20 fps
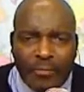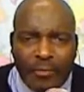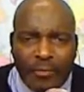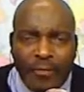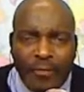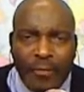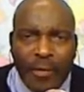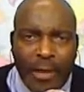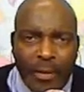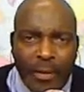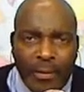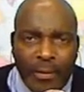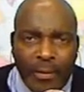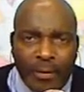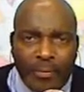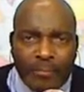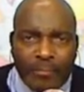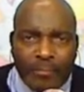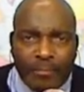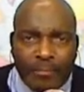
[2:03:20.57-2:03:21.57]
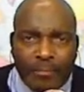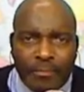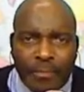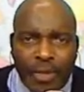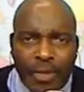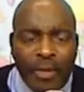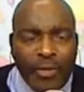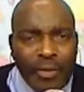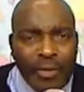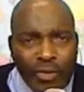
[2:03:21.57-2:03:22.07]
faith
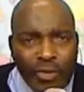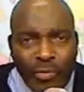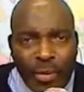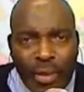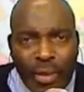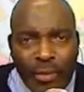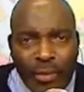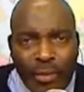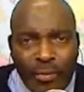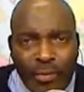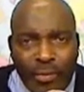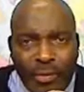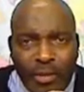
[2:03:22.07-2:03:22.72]
in their strength.